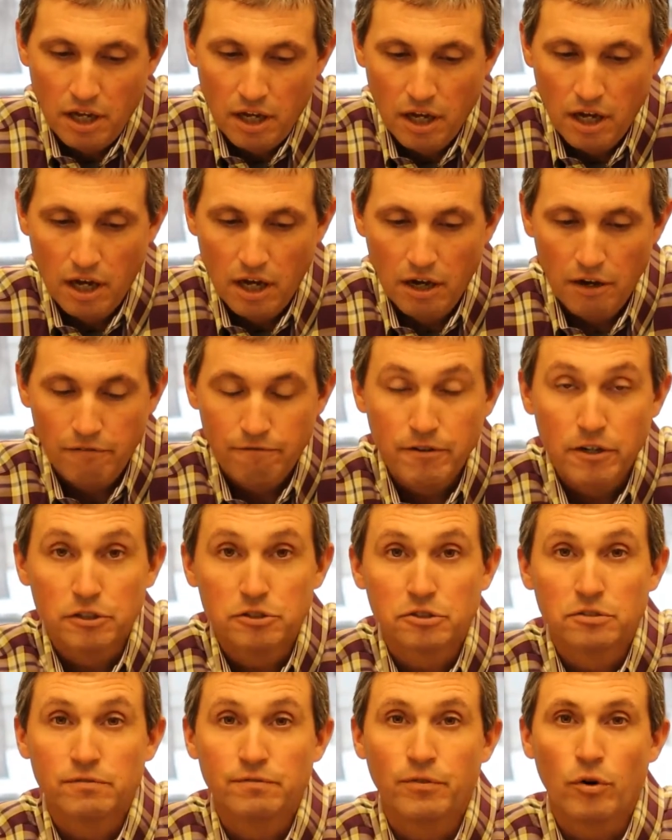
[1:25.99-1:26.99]

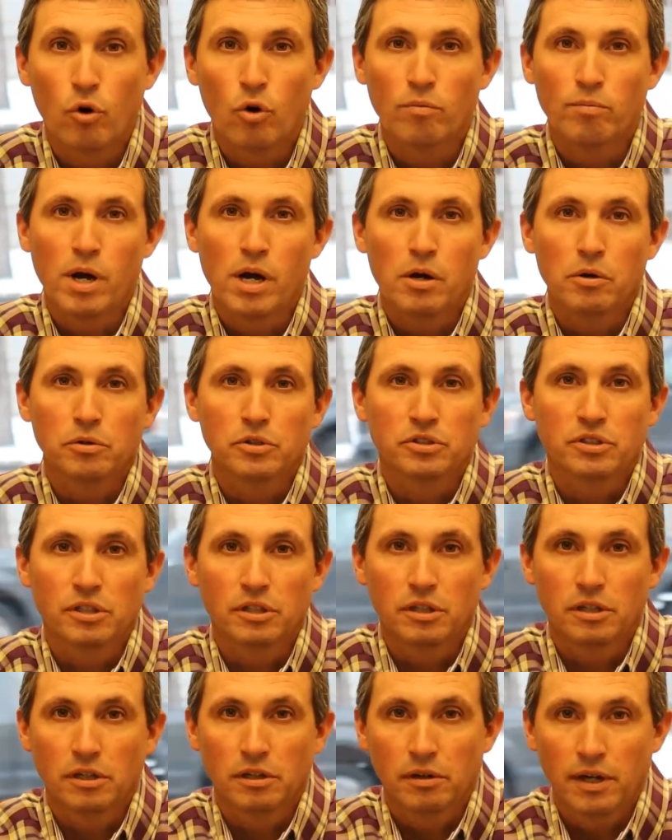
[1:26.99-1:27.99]
First and foremost,
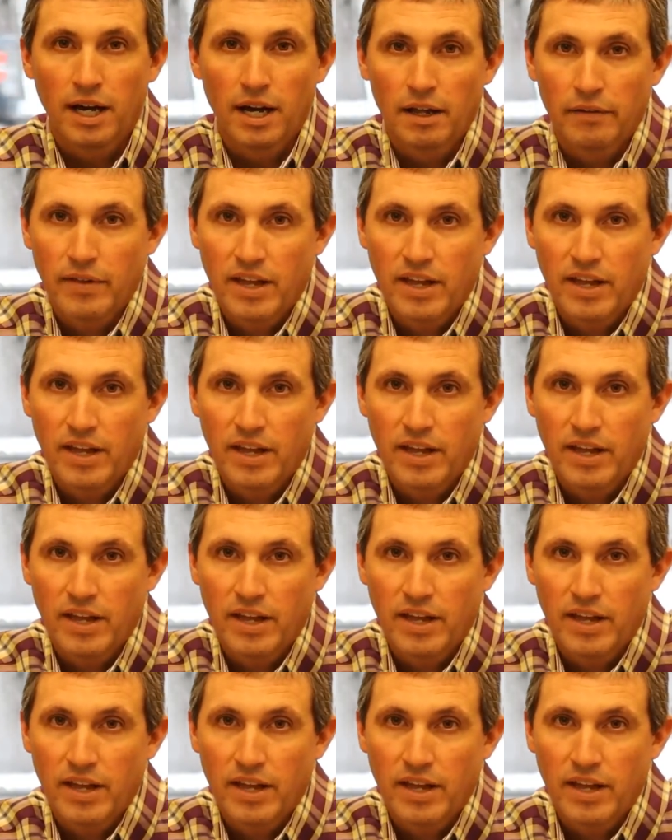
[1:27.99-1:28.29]
I